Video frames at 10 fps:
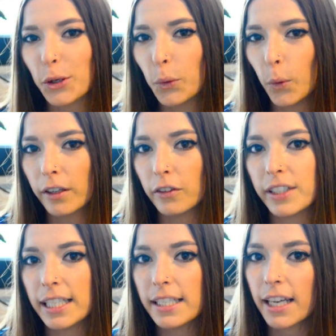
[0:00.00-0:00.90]
So one
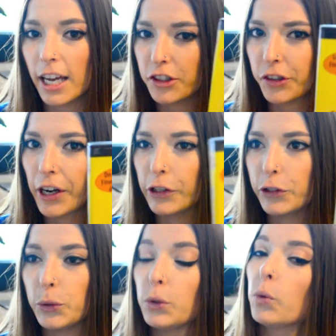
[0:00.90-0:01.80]
of these I try
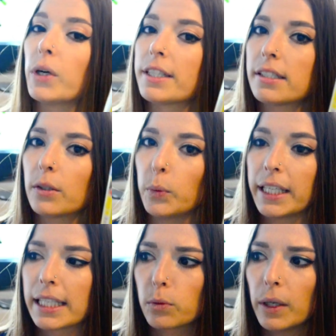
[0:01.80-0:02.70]
to do once a week as